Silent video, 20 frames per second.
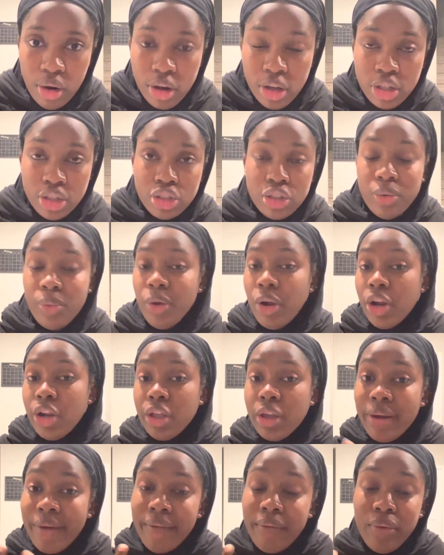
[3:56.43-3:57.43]
So we
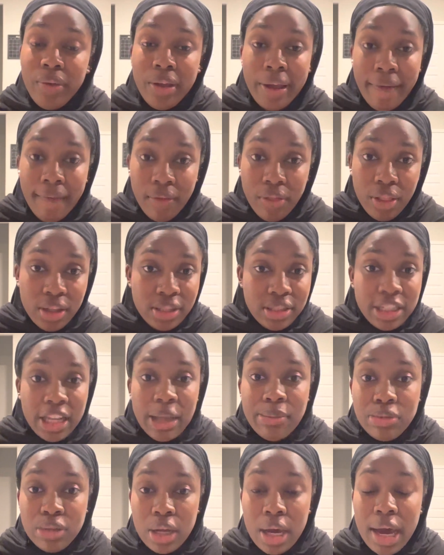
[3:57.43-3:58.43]
covered the
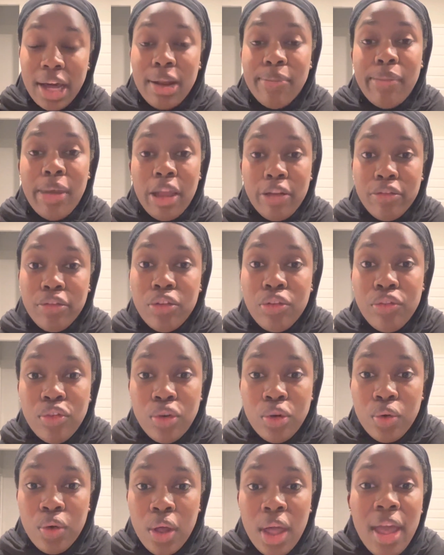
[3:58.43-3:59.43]
steps on how to make
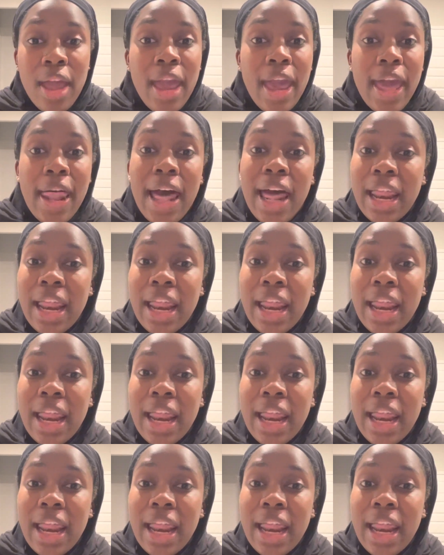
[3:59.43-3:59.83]
fufu and how